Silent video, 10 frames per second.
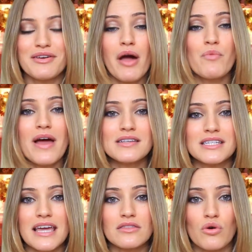So I went
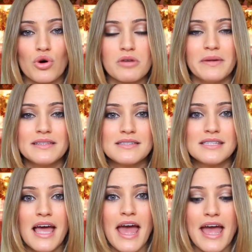to get the
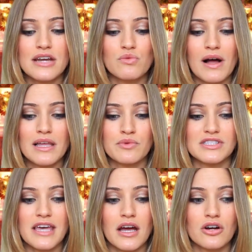ornaments, and while I
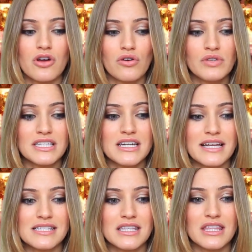was there, not only did
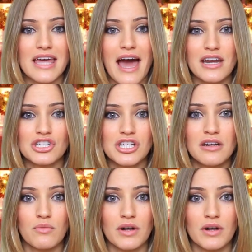I see that they had a cheetah